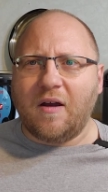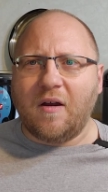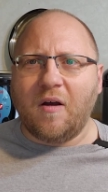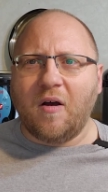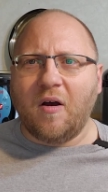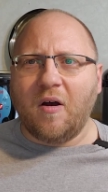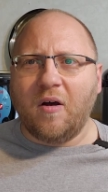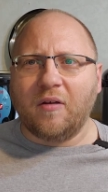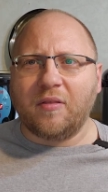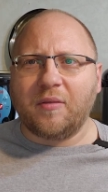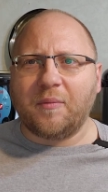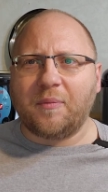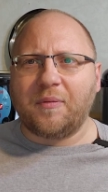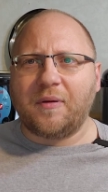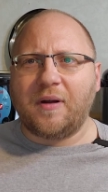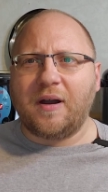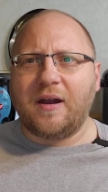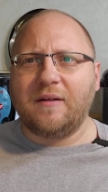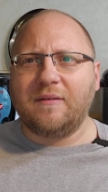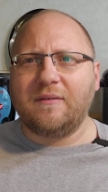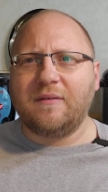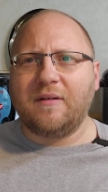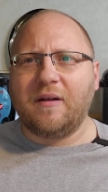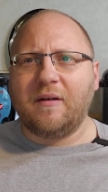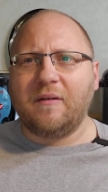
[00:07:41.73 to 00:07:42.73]
all the
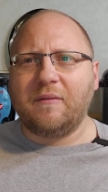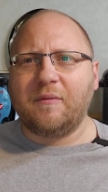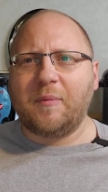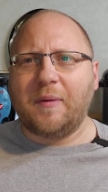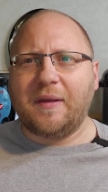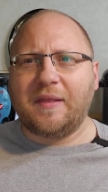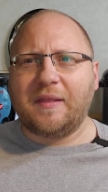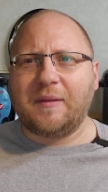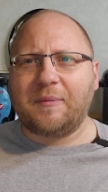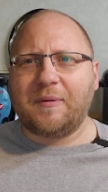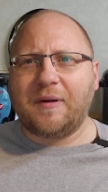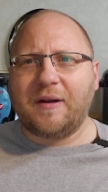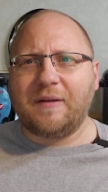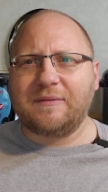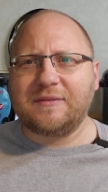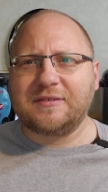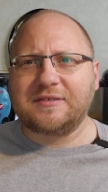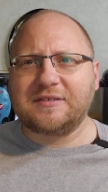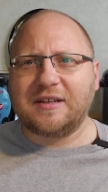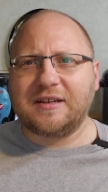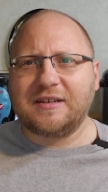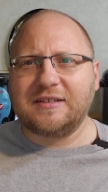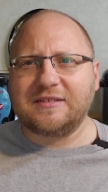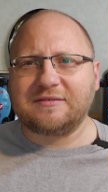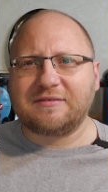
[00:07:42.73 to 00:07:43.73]
prop everybody that
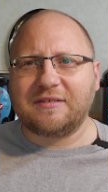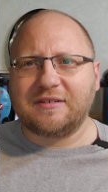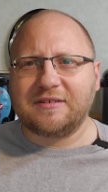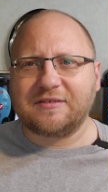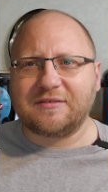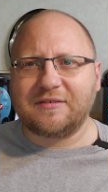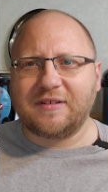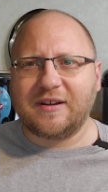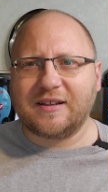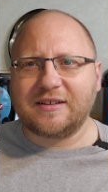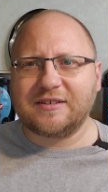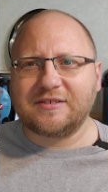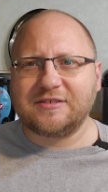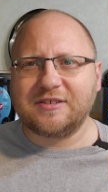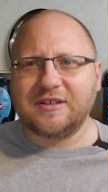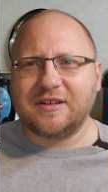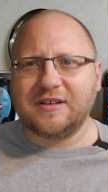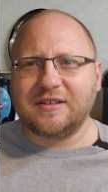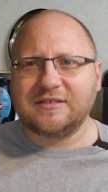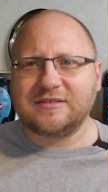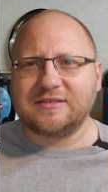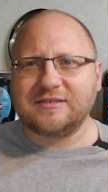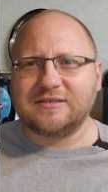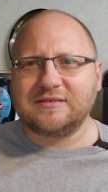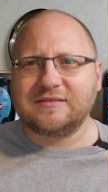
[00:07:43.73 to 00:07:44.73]
prophesied his
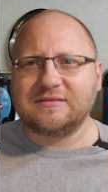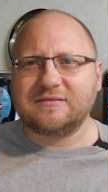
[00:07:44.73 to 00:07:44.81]
resurrection,